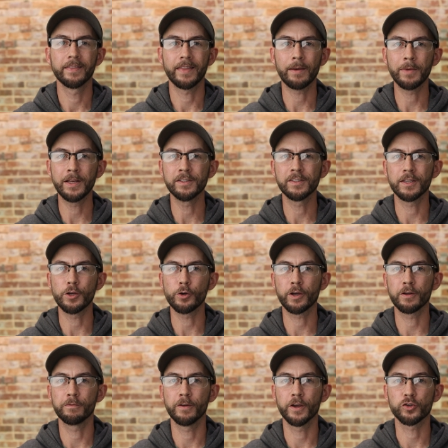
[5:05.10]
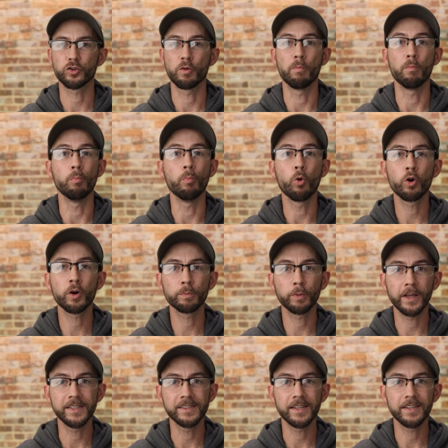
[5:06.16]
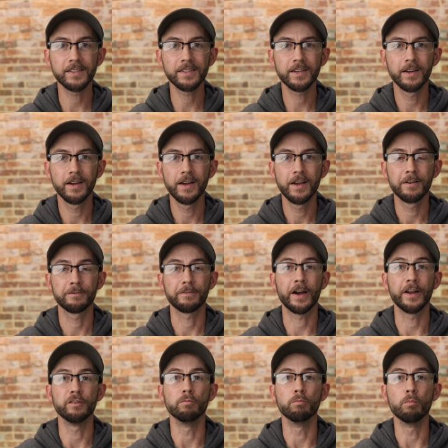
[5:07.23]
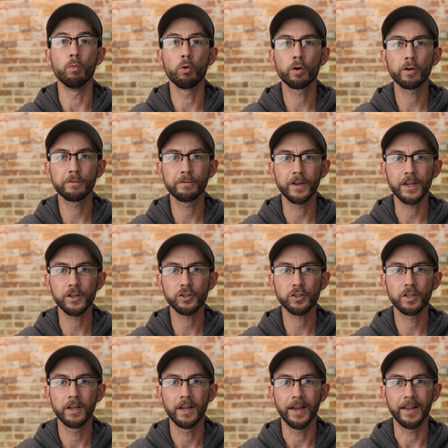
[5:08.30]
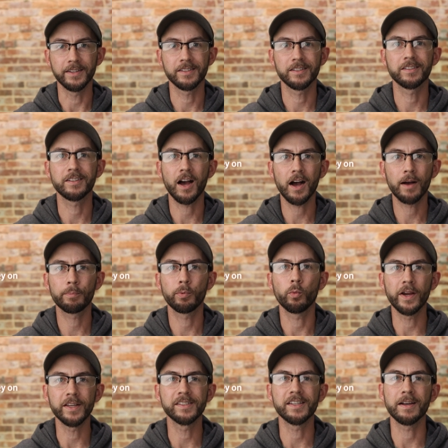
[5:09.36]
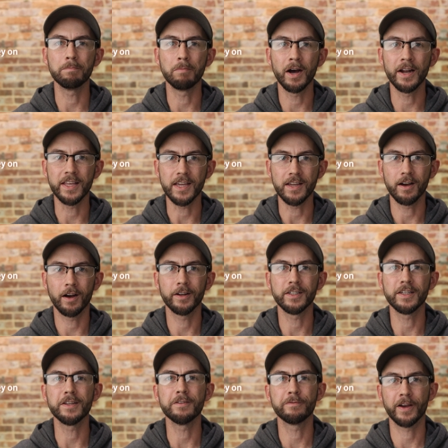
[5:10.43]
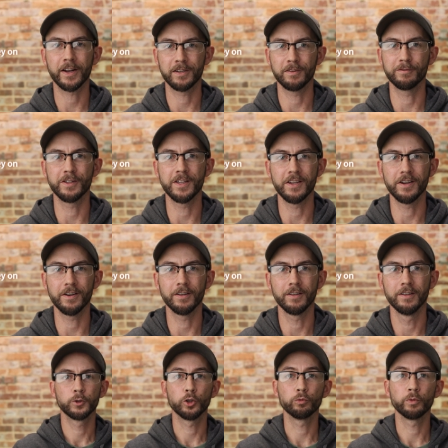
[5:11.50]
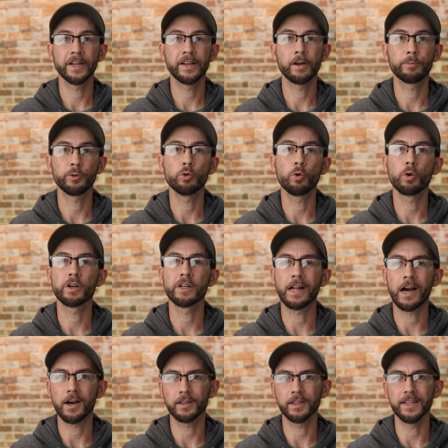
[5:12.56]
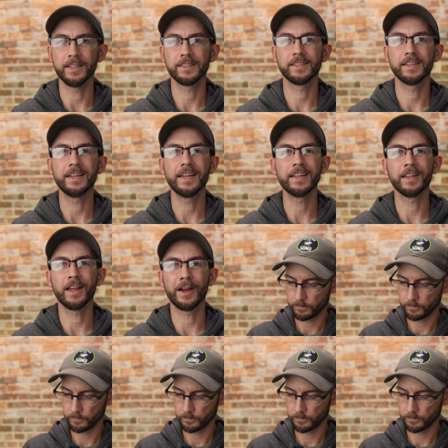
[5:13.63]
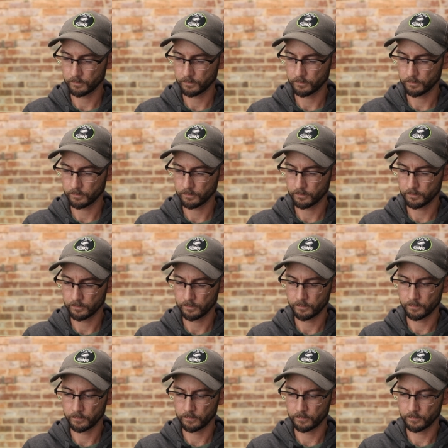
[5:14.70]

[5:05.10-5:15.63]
That means that you can fish more places, find more fish, and stop wasting money on defective gear. To rig up your knotless inline rattling line floats,